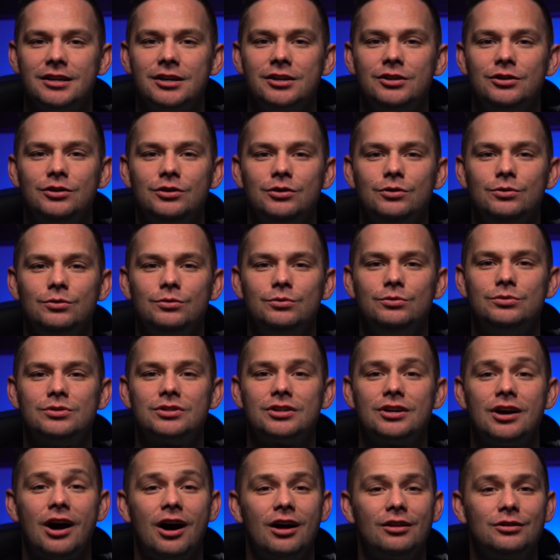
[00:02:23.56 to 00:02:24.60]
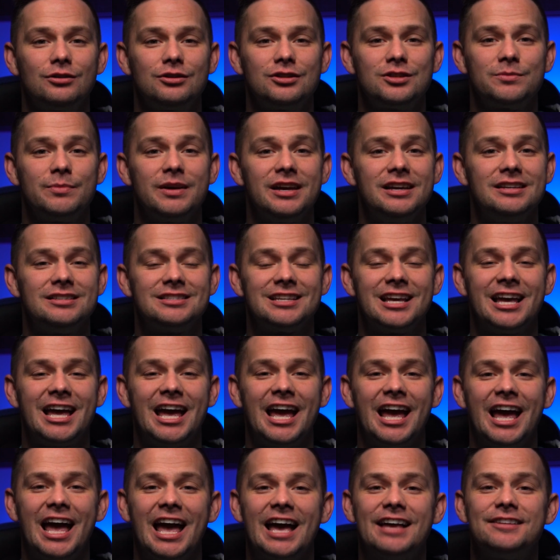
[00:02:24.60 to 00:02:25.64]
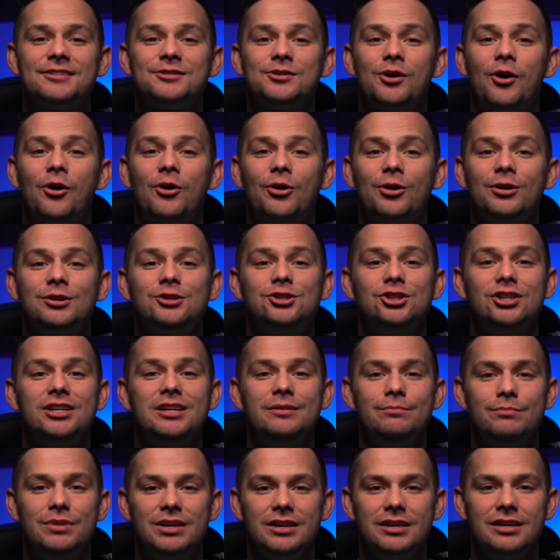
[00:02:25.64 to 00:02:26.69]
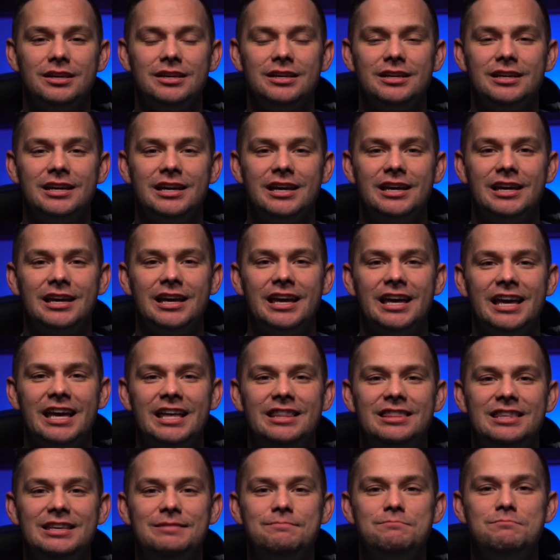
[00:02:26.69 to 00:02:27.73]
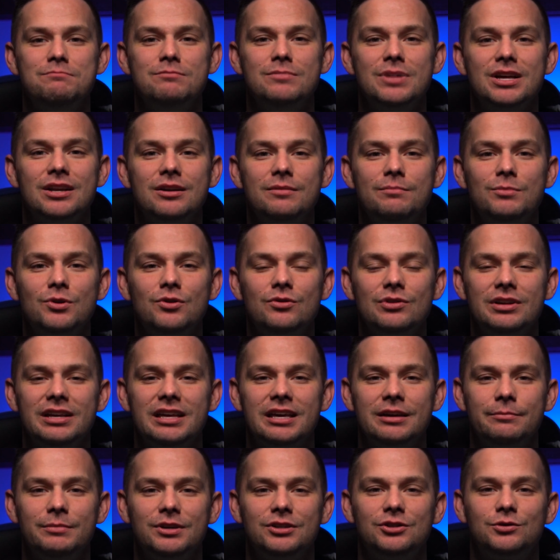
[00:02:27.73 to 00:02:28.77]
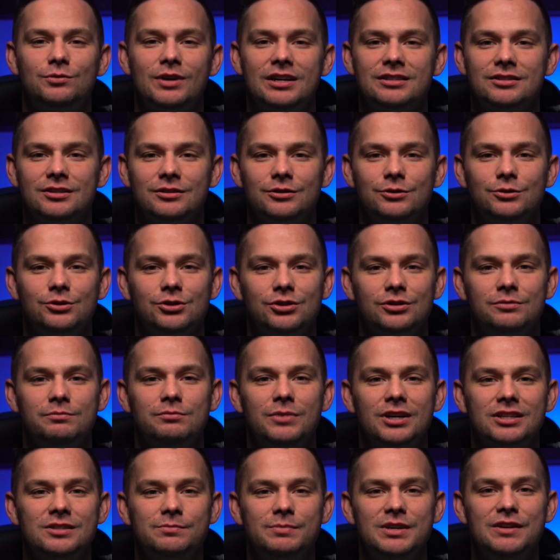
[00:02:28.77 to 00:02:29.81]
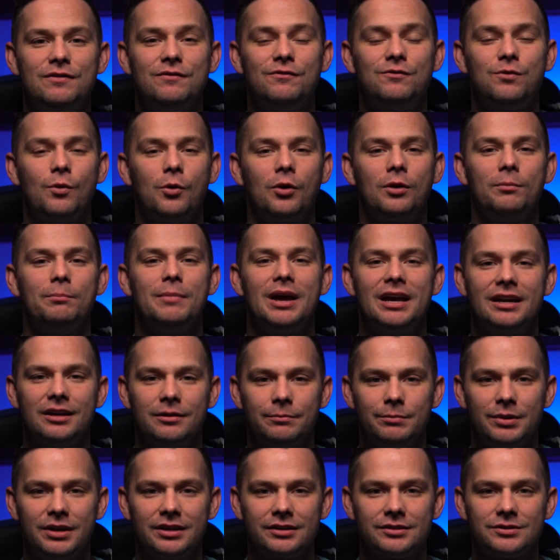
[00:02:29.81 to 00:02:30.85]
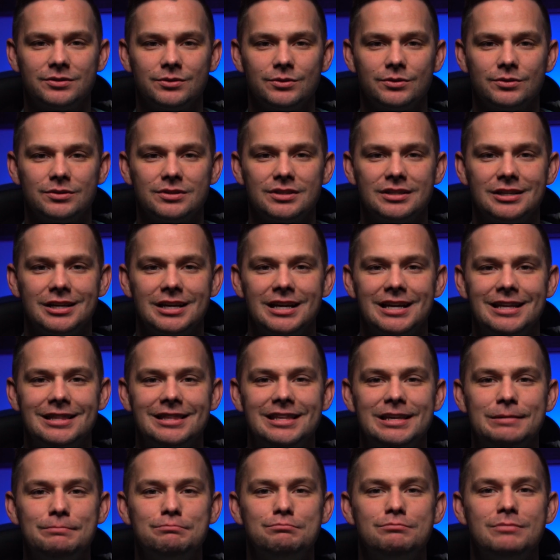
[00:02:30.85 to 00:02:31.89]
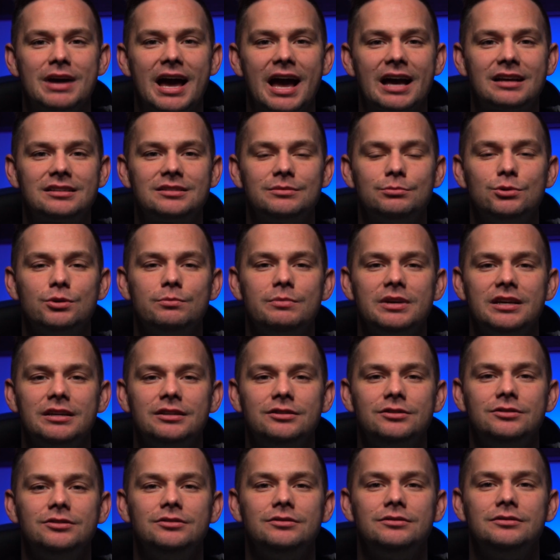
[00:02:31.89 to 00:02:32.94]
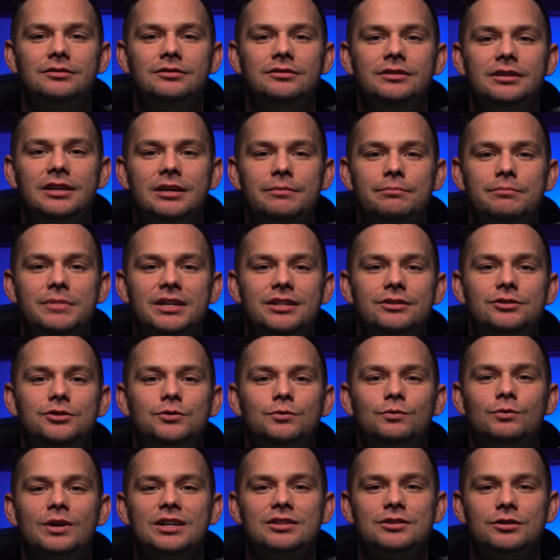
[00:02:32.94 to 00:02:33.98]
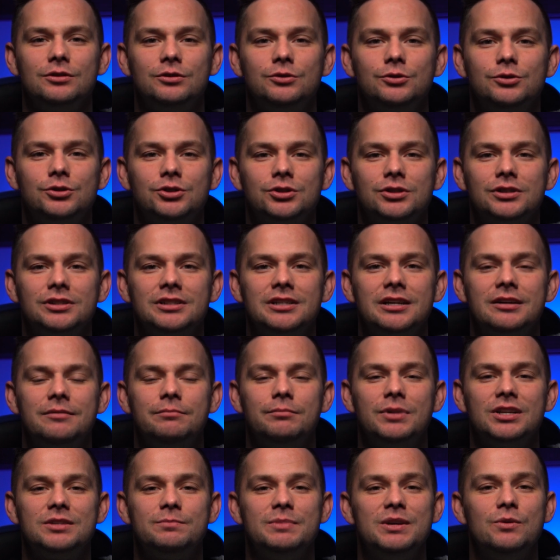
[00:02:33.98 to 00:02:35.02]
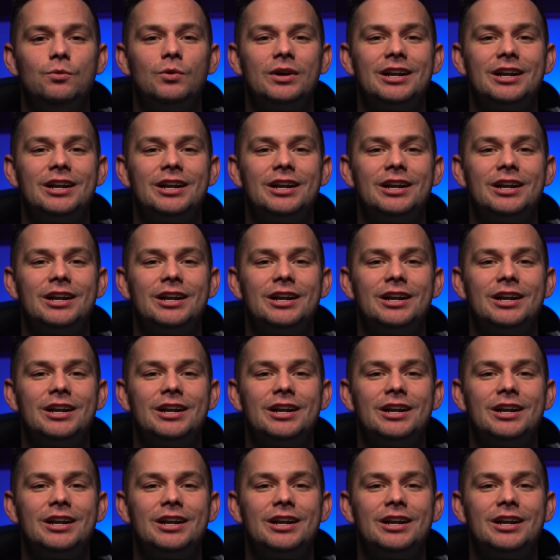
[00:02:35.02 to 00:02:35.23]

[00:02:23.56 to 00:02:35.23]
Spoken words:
use color space sRGB, and the minimal image resolution must be 4 megapixels. The maximum image resolution must be